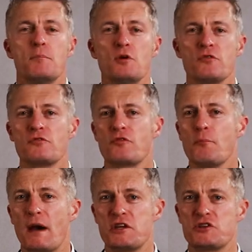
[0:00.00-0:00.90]
Moving
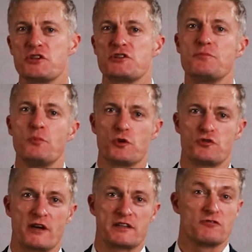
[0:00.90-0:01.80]
from manager to board
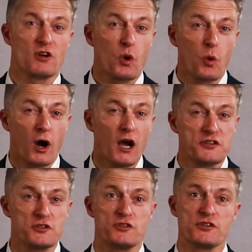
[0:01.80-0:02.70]
director
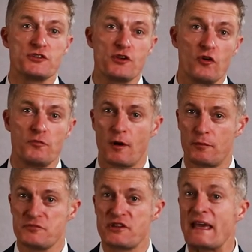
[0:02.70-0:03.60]
requires you to solve
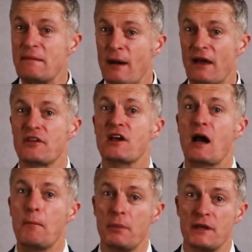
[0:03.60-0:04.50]
problems that impact the
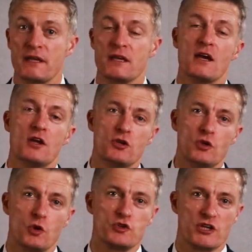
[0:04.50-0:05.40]
company,
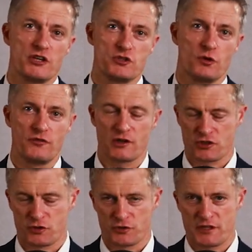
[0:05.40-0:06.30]
not just your
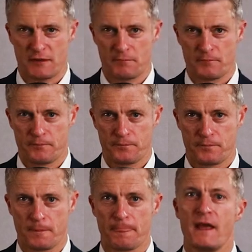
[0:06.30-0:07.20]
functional team.
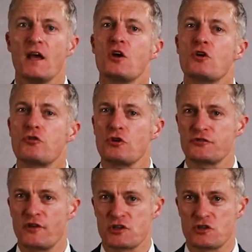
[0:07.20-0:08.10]

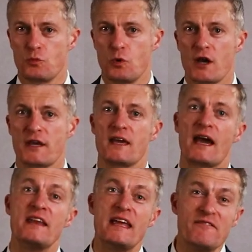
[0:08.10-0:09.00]
Cross functional working
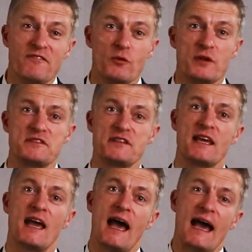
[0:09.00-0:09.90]
and
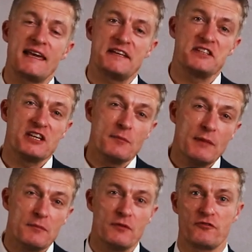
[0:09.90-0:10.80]
influencing and getting
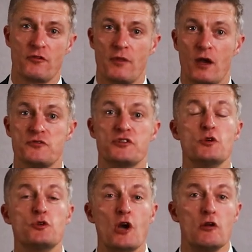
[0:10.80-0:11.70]
commitment from those that
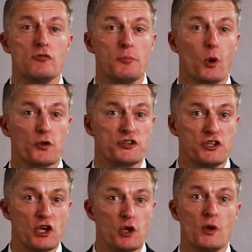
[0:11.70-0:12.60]
you don't report to
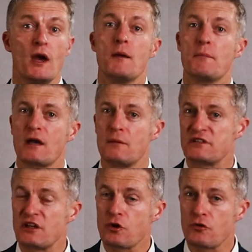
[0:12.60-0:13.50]
you becomes
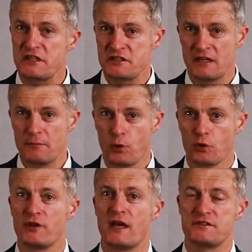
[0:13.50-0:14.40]
increasingly
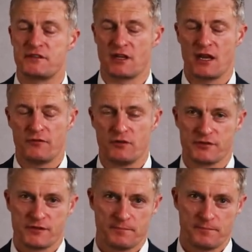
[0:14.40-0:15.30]
important at senior
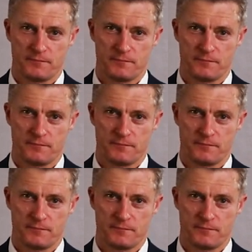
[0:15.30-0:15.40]
levels.